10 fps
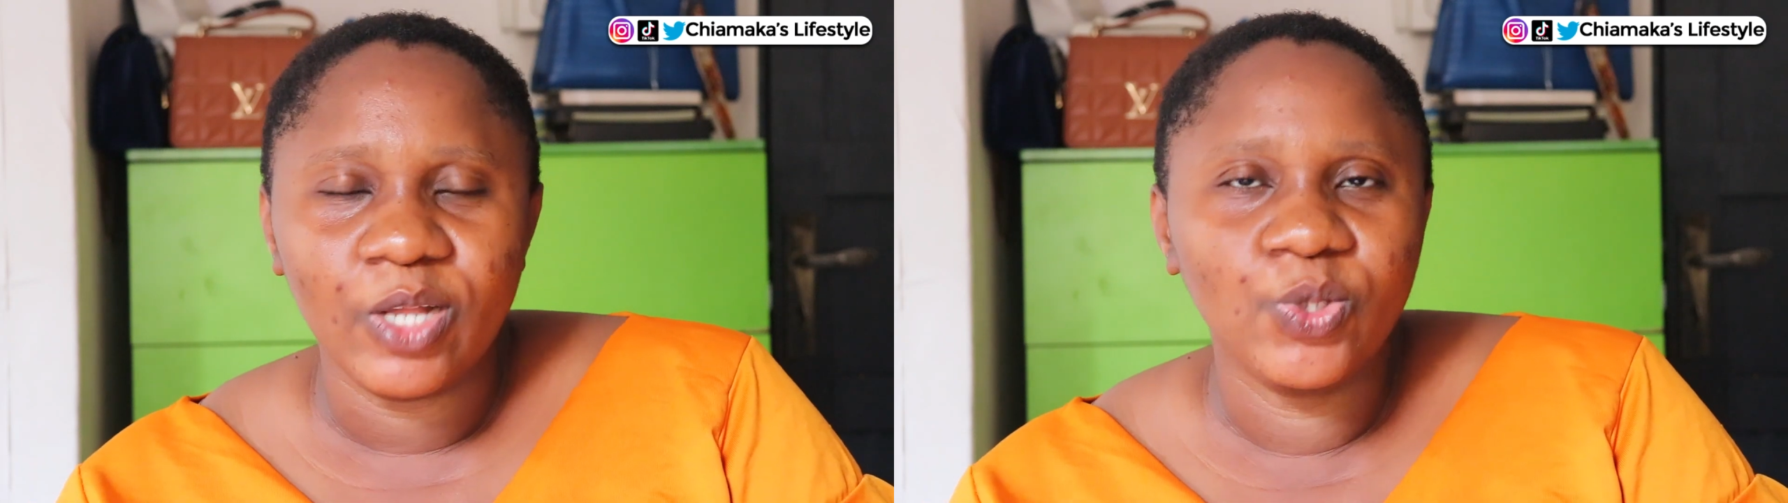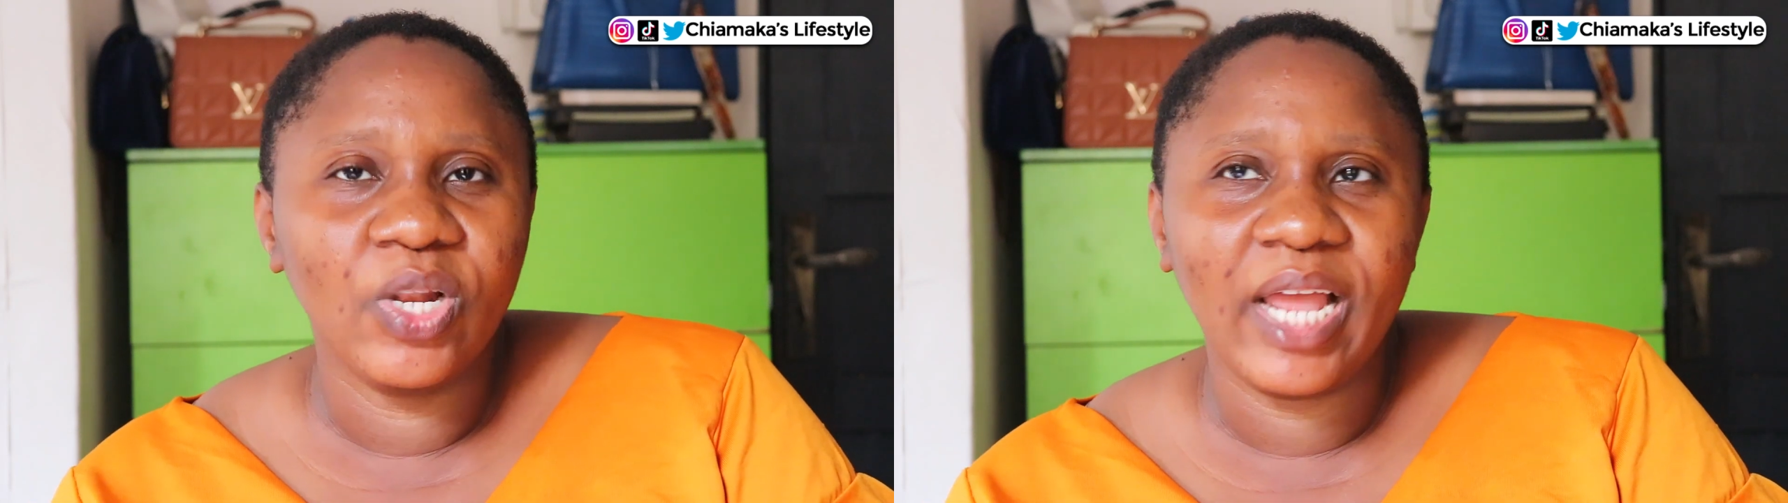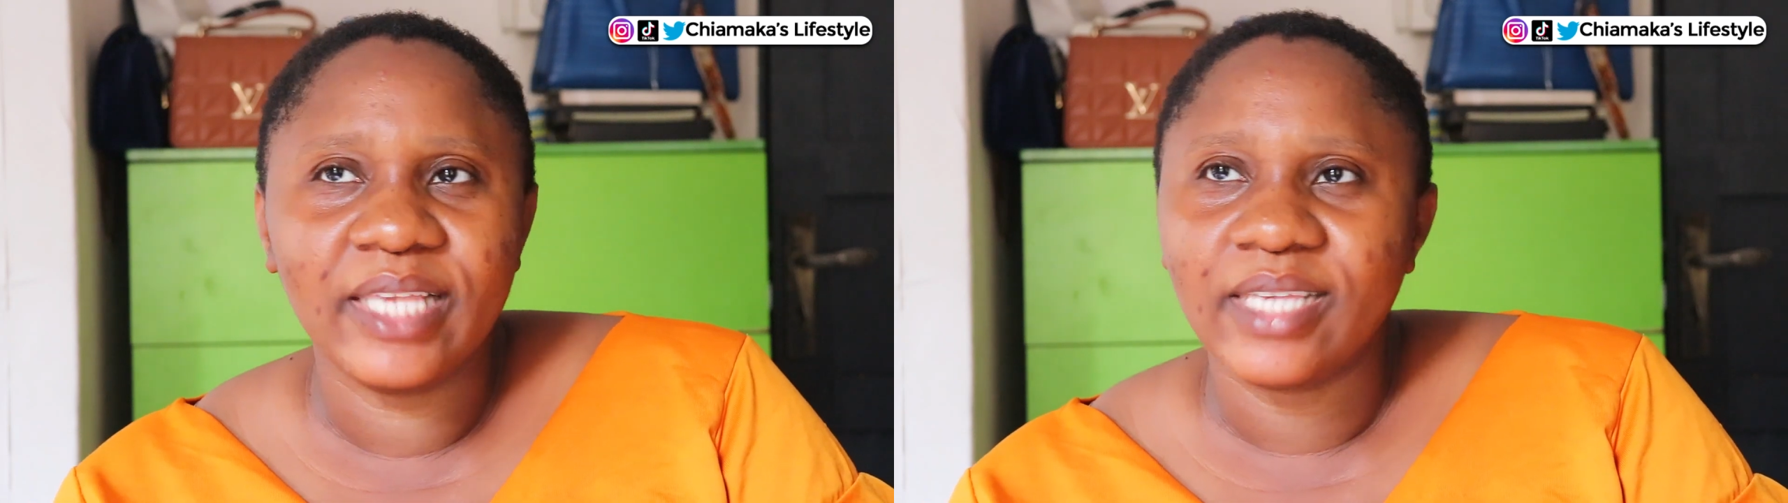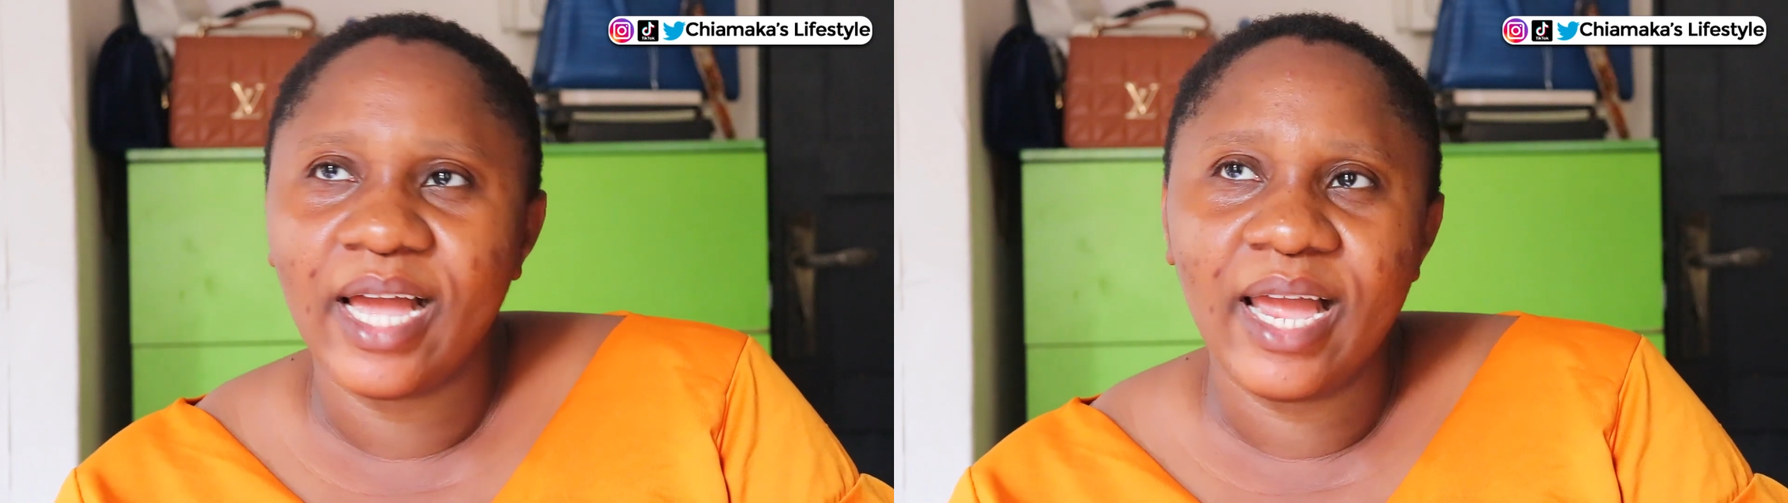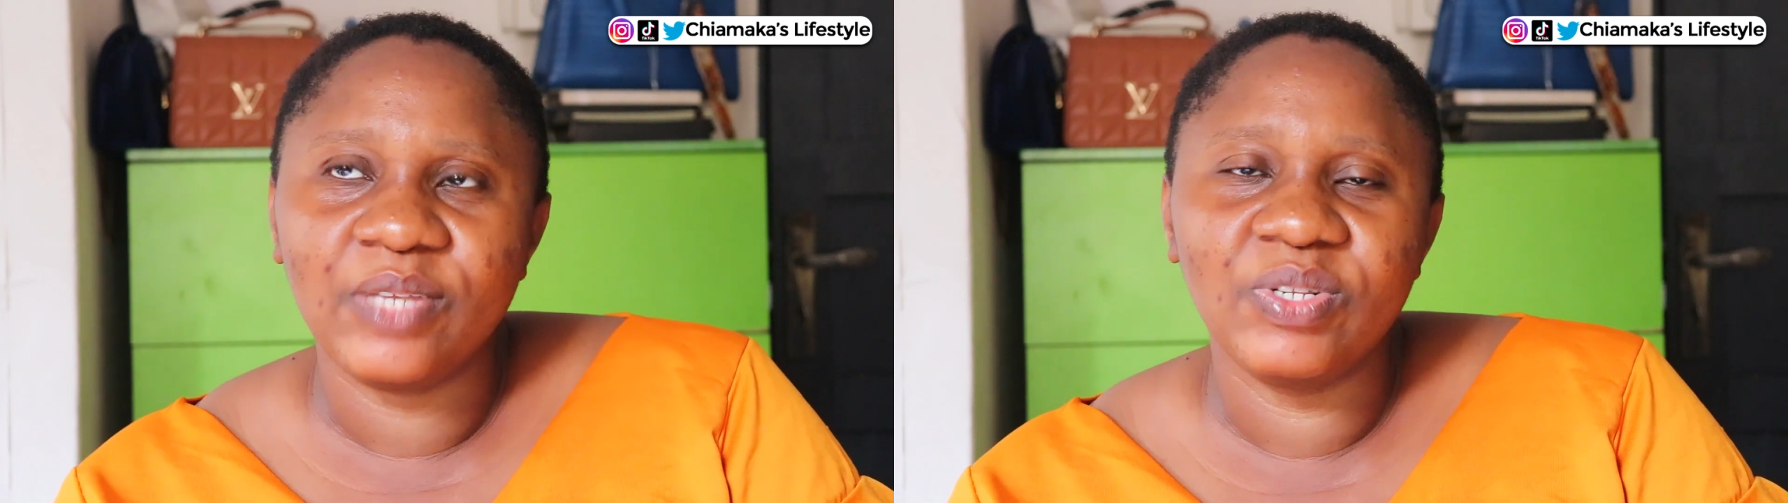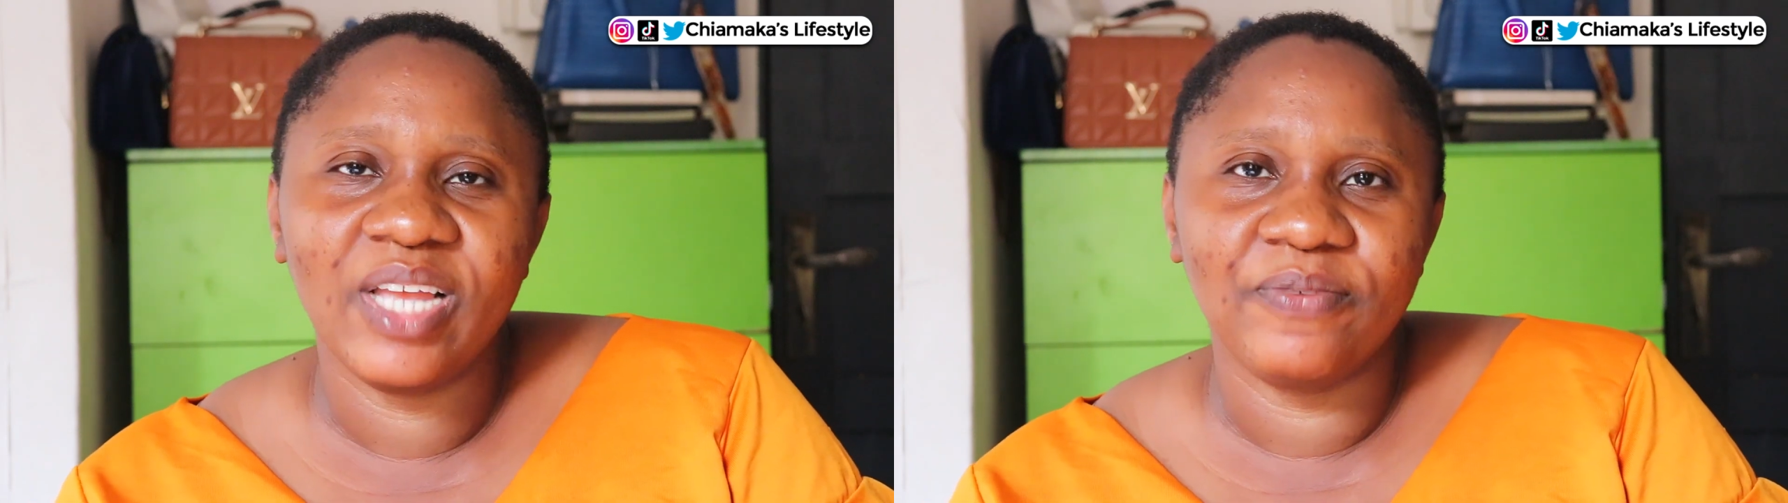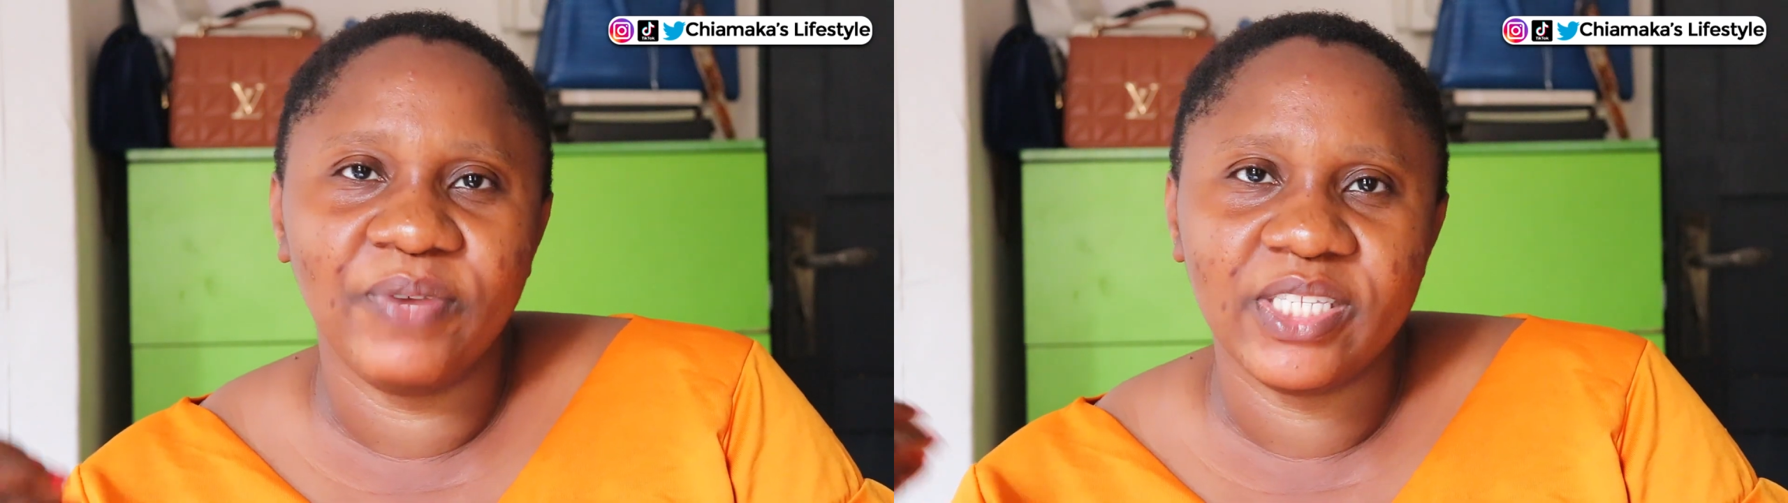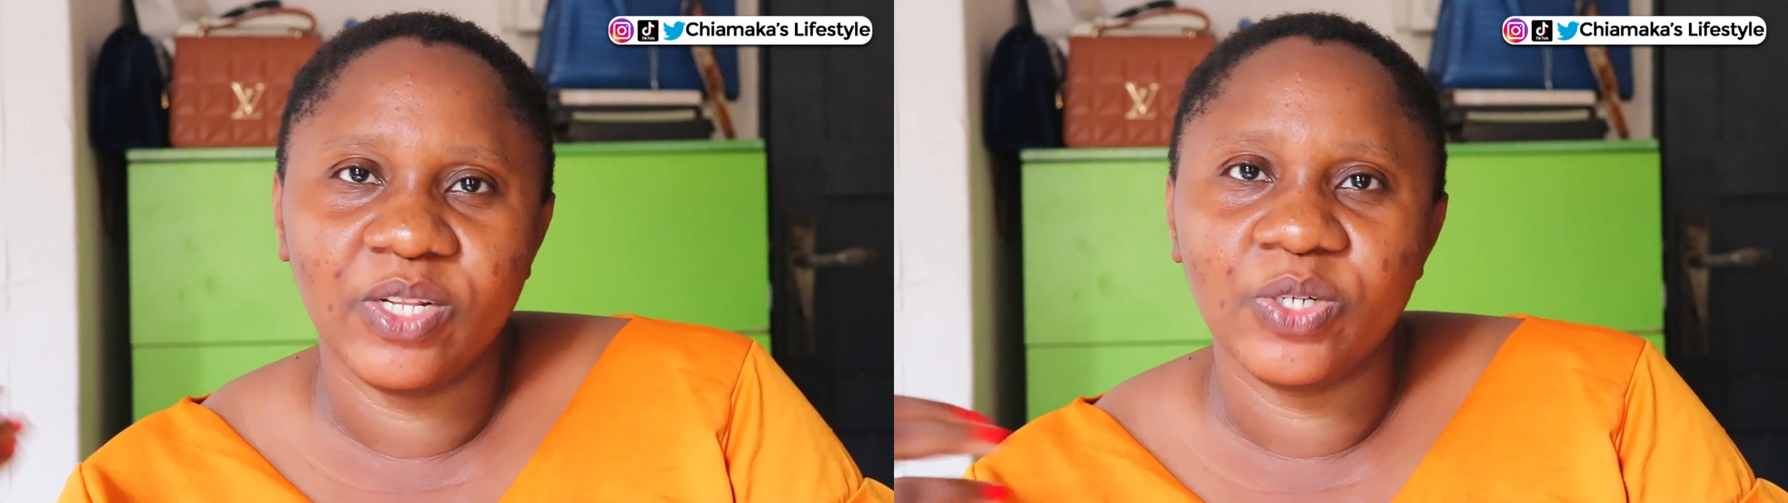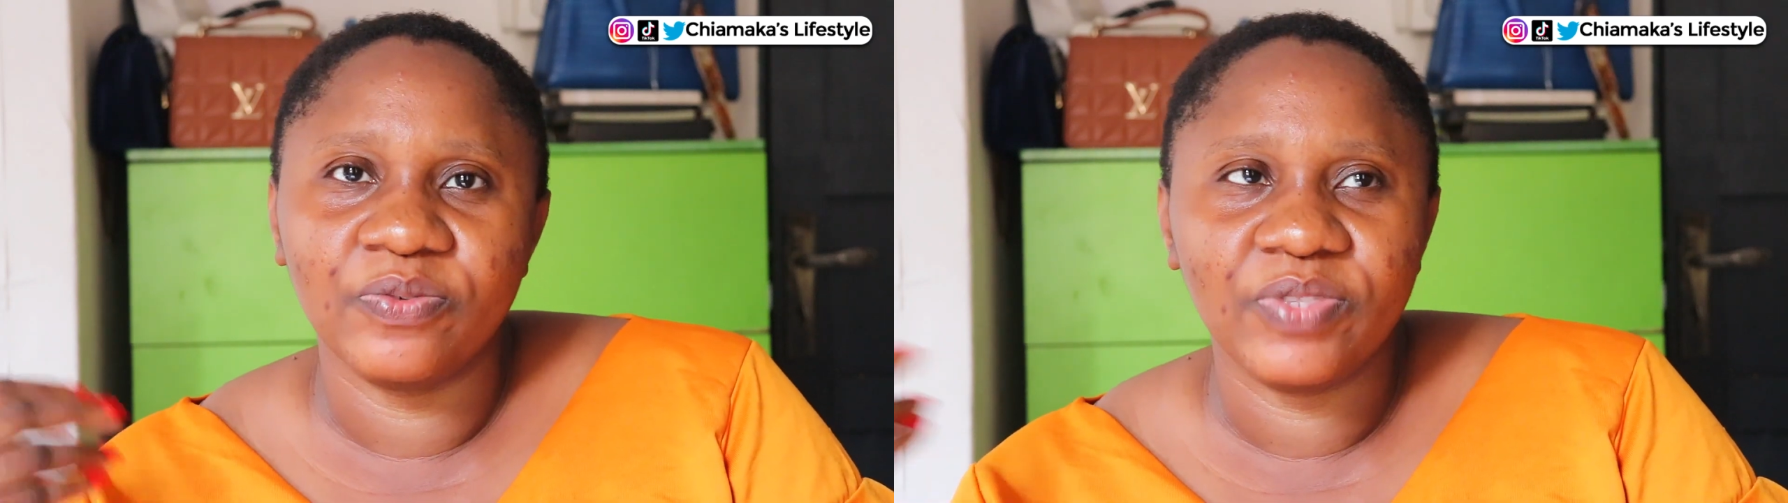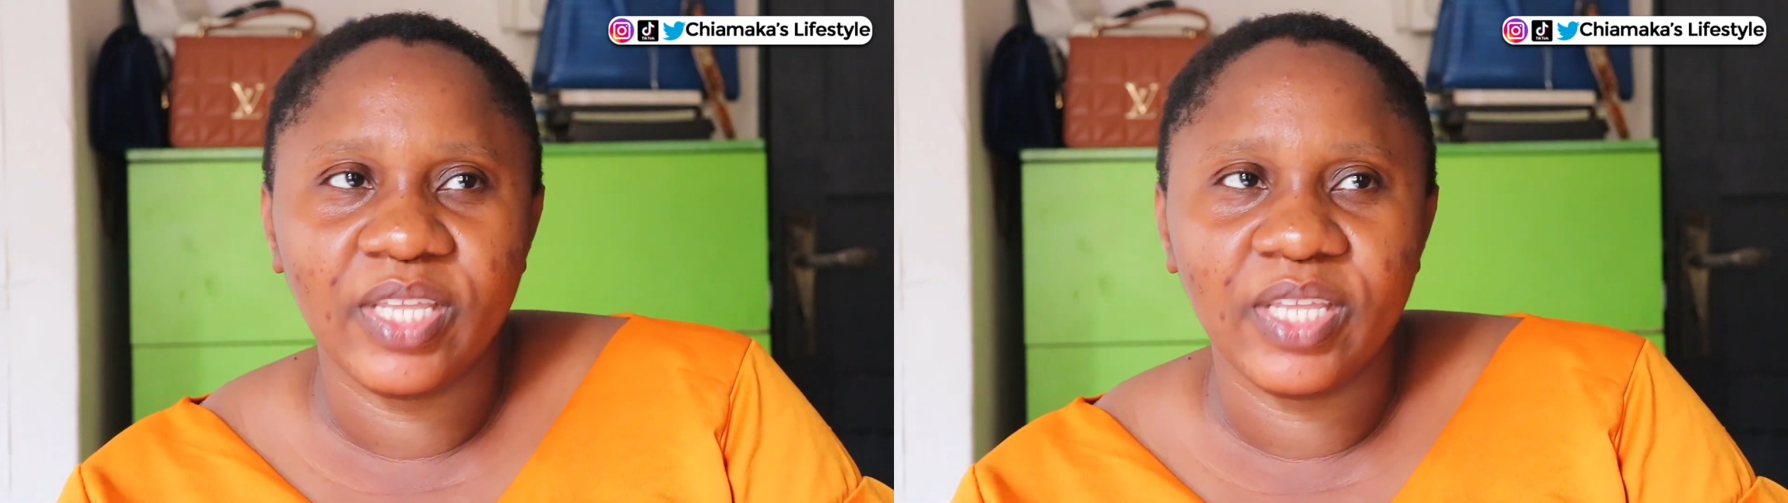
dollar is high, it really affects a lot of